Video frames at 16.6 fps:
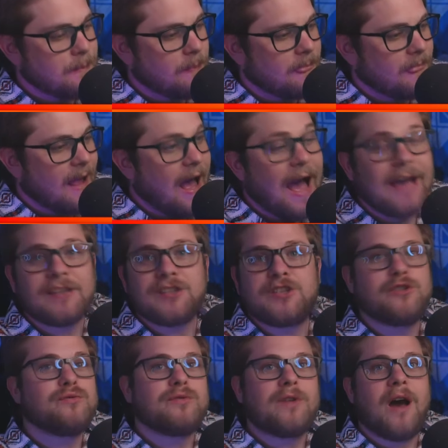I
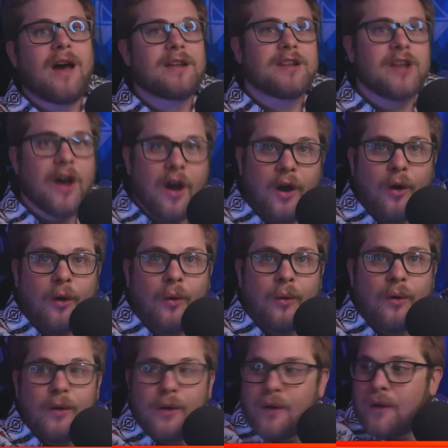do not know
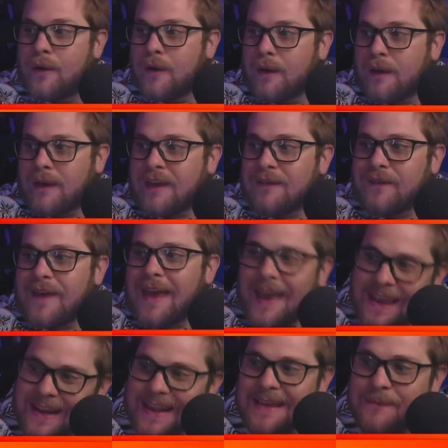if
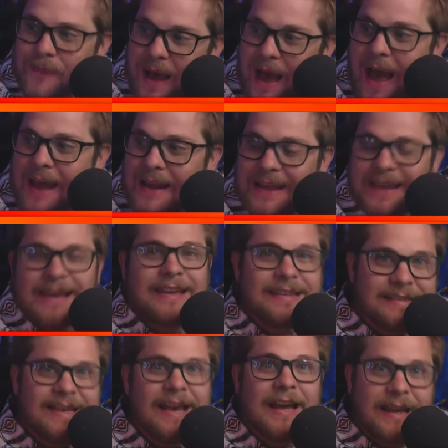anybody
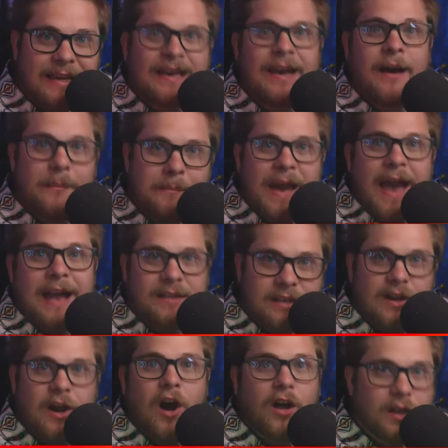is going to come back to
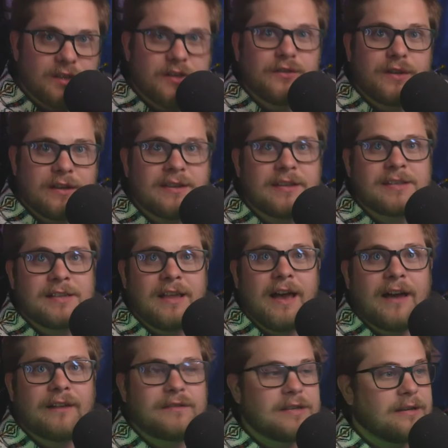Call of Duty that's
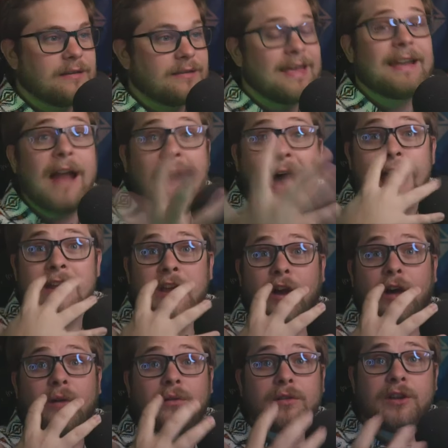left. That I know.
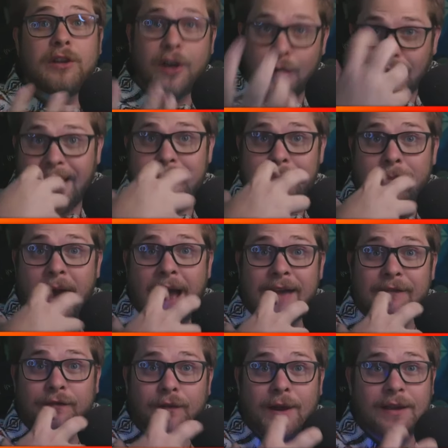You know, like my
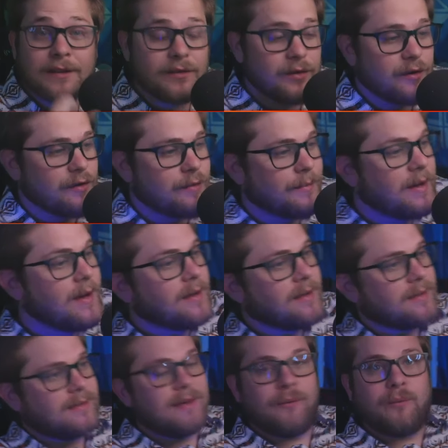friend group,
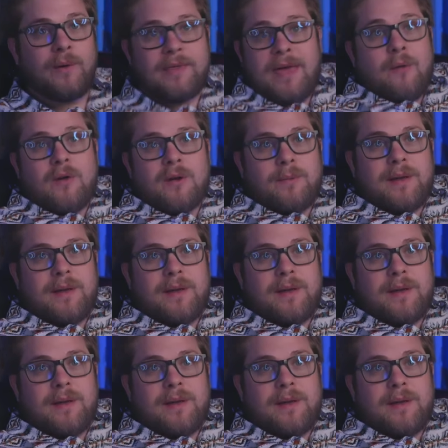they, they want to play